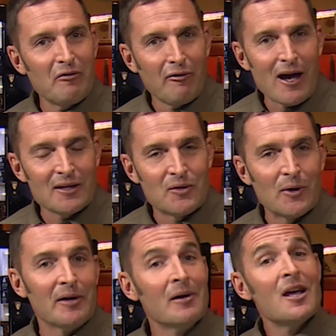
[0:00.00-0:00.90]

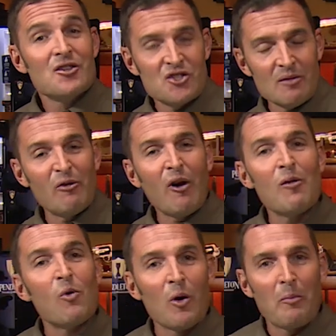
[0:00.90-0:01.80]
factoid, some of our
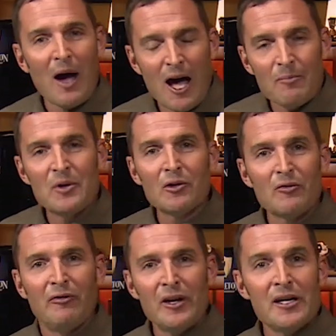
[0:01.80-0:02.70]
more popular
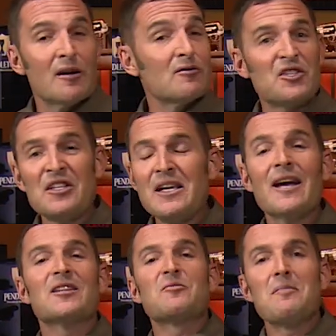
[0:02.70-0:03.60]
videos see
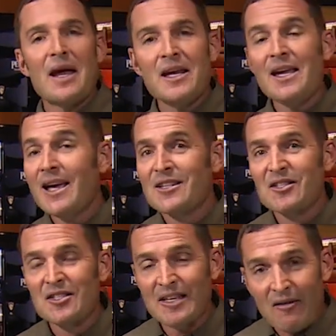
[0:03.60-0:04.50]
as many as
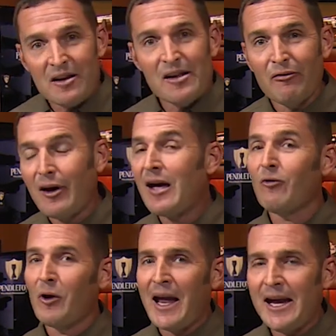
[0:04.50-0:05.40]
75
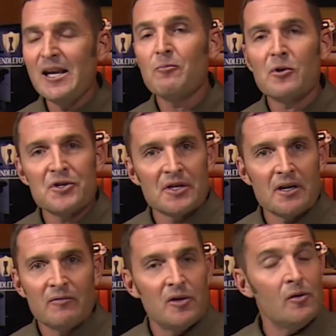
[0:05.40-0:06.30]
or
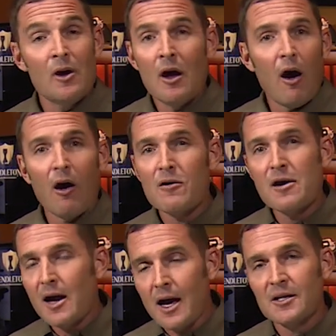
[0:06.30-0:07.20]
80% of you are
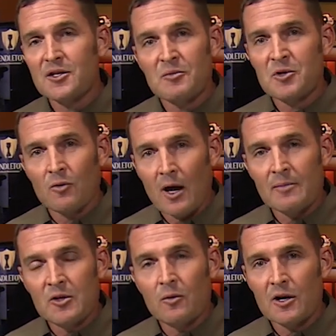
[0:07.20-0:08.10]
not
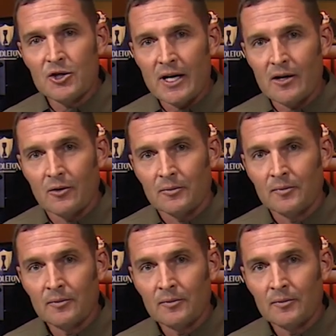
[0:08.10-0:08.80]
subscribed to our channel.